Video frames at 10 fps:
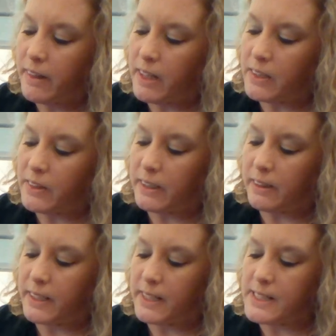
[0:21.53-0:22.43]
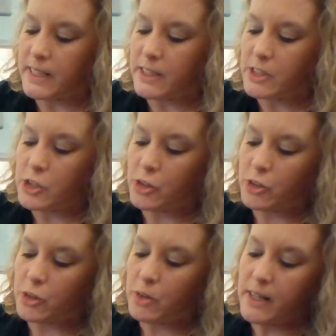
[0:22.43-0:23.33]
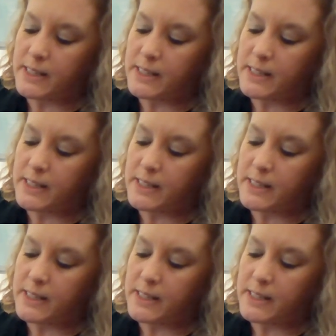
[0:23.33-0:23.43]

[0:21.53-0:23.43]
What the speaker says: And then it leads into